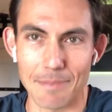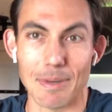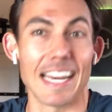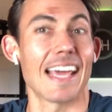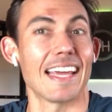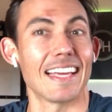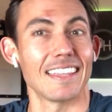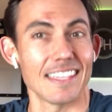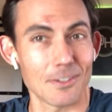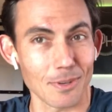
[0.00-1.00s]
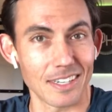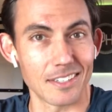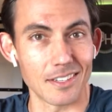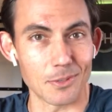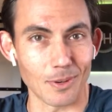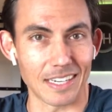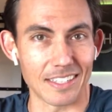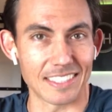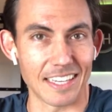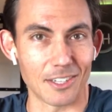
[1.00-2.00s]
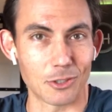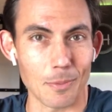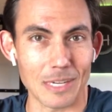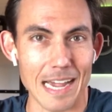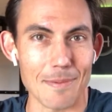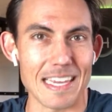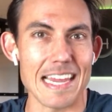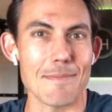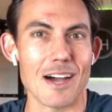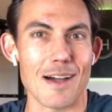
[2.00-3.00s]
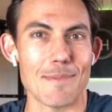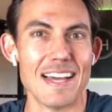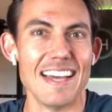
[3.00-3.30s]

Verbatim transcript: But hey, at least we're going to do this workout together. Triple cap, EMOM.